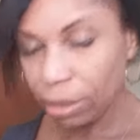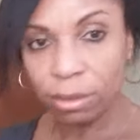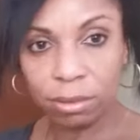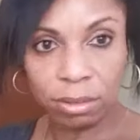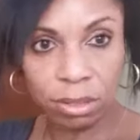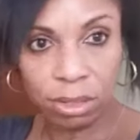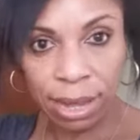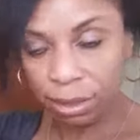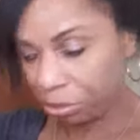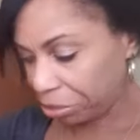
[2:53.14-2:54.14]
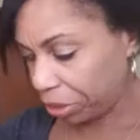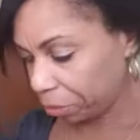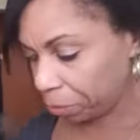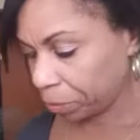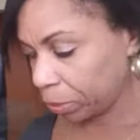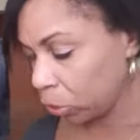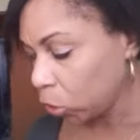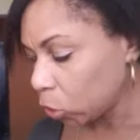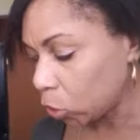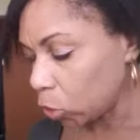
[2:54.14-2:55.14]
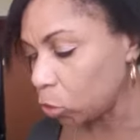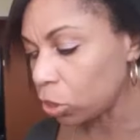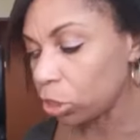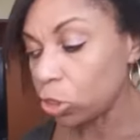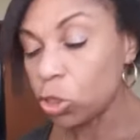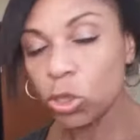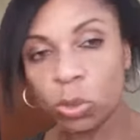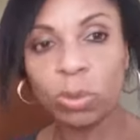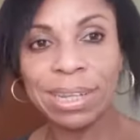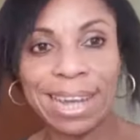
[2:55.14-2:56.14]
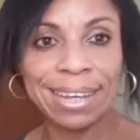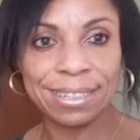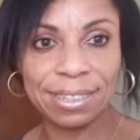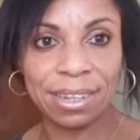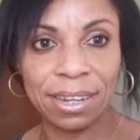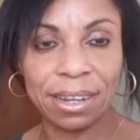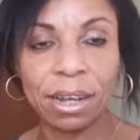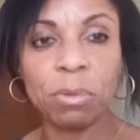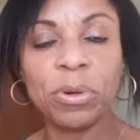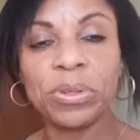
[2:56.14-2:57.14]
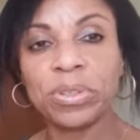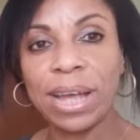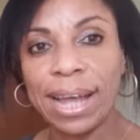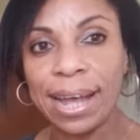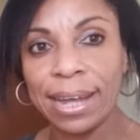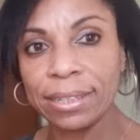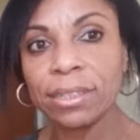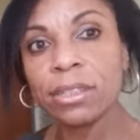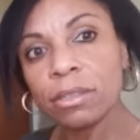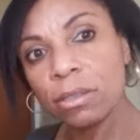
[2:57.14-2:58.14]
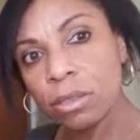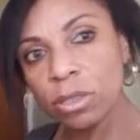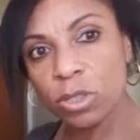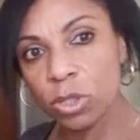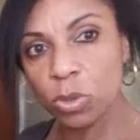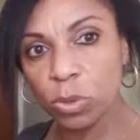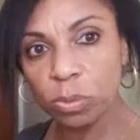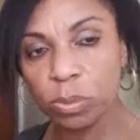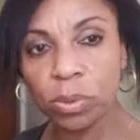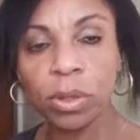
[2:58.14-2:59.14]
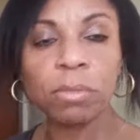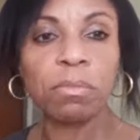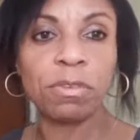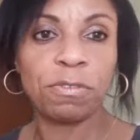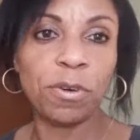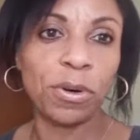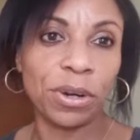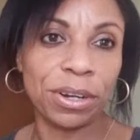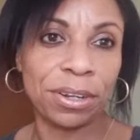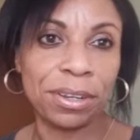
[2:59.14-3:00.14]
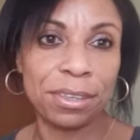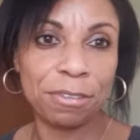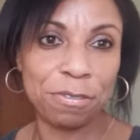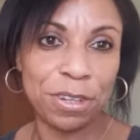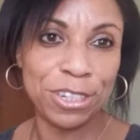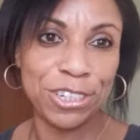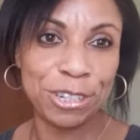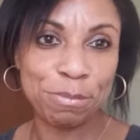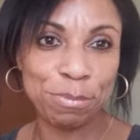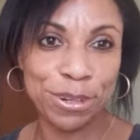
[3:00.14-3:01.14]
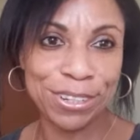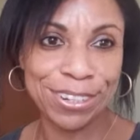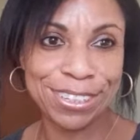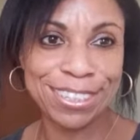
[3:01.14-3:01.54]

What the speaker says: the celery. So those are the two last things I'm going to add to the soup before the finishing product.